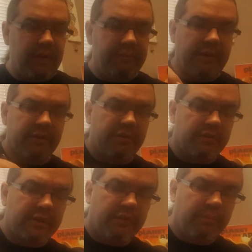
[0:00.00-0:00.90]
fancy
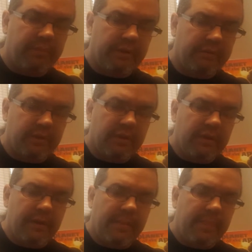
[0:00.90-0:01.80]
yourself a bit of
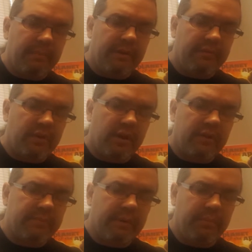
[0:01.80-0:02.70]
an
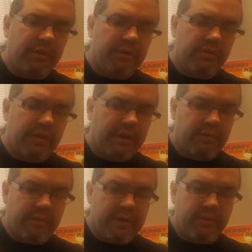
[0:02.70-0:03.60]
artist, maybe you can try
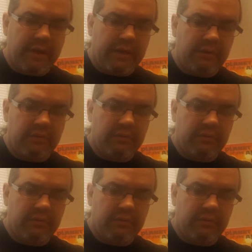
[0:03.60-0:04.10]
and recreate